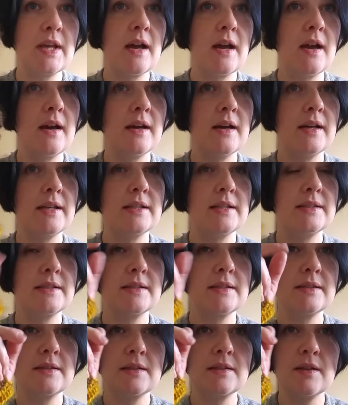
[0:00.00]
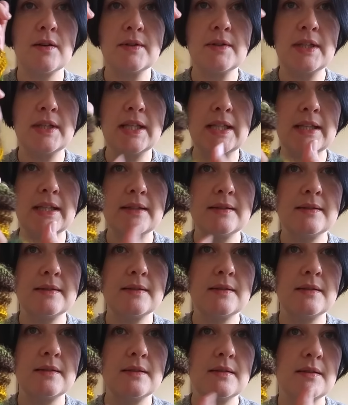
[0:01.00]
that I got the
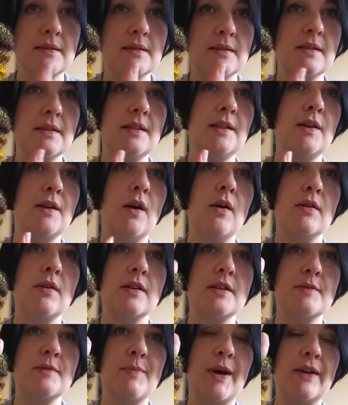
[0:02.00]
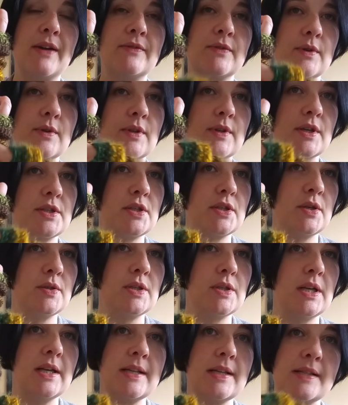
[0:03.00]
yarn and the pattern for that I
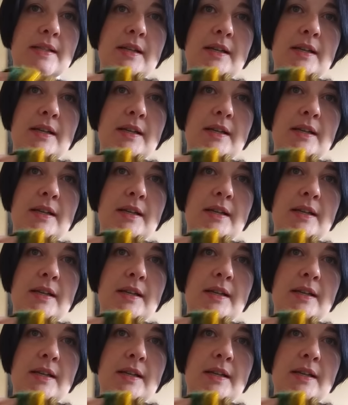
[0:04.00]
showed you last